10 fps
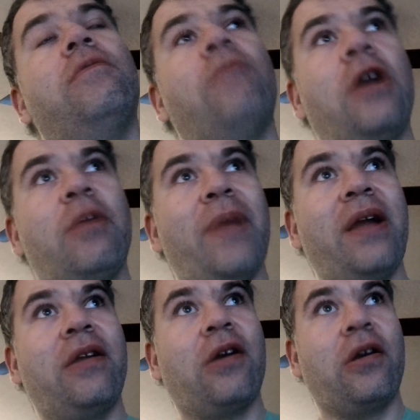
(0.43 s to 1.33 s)
Welcome back
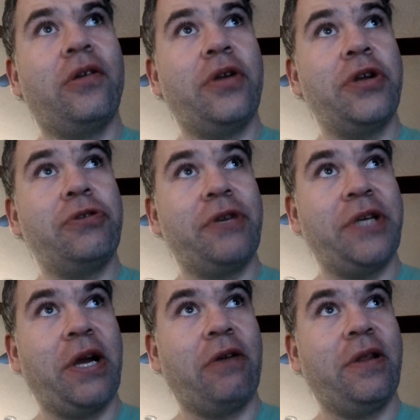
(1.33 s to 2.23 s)
to Cartoon History
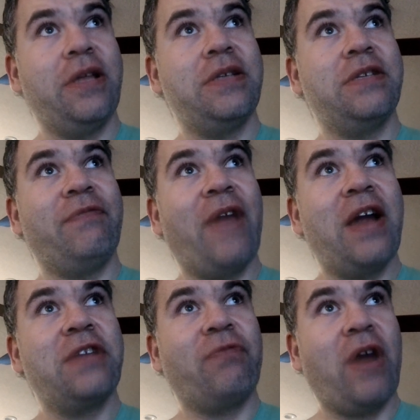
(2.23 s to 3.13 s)
Channel, and this is
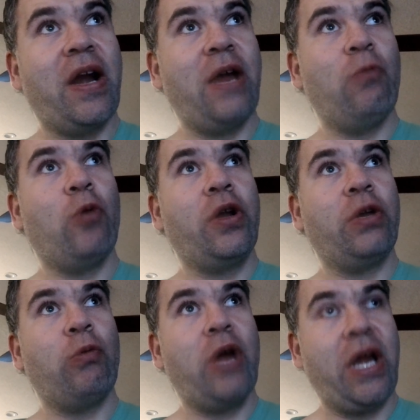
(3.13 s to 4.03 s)
Facts Friday
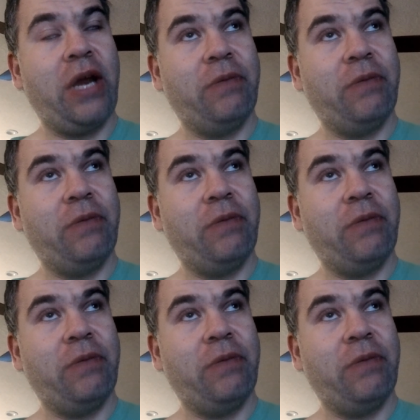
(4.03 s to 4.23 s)
120.